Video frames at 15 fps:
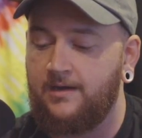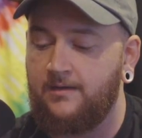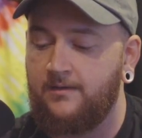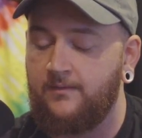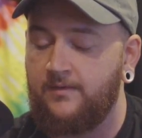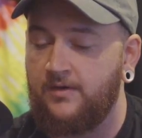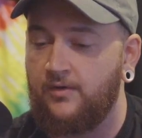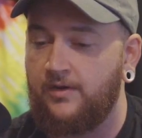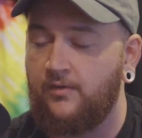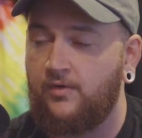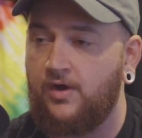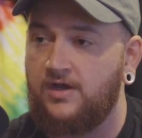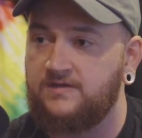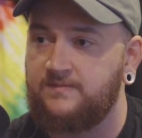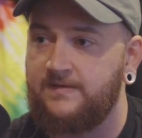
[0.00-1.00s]
you know, it will
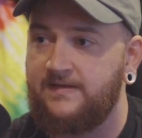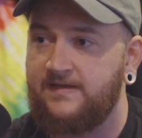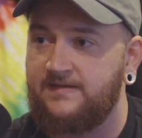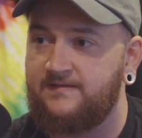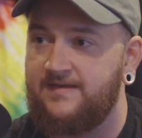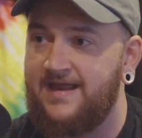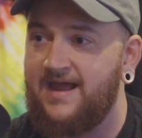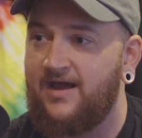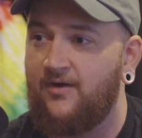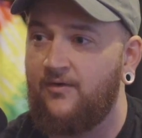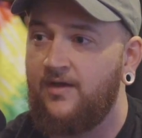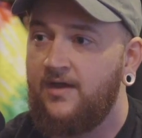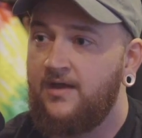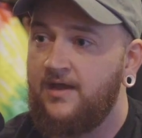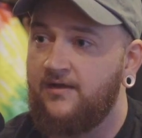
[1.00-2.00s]
cost me this
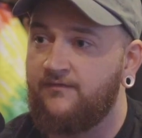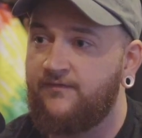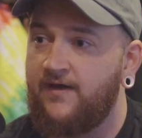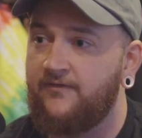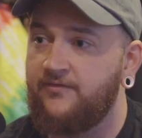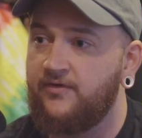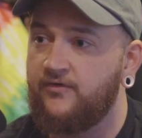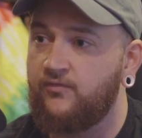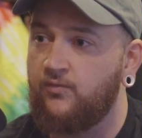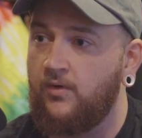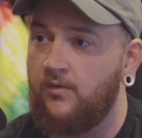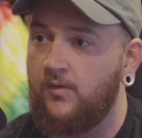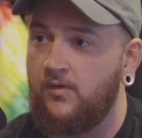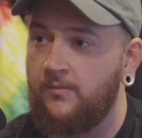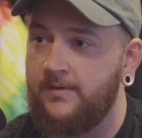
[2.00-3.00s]
now. In 5 years,
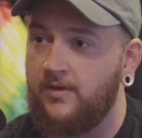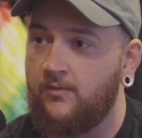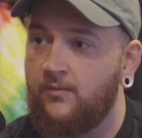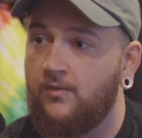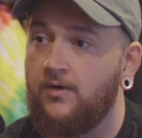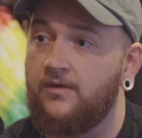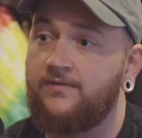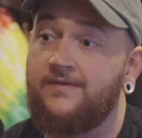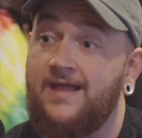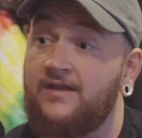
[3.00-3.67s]
what will it be worth? And that's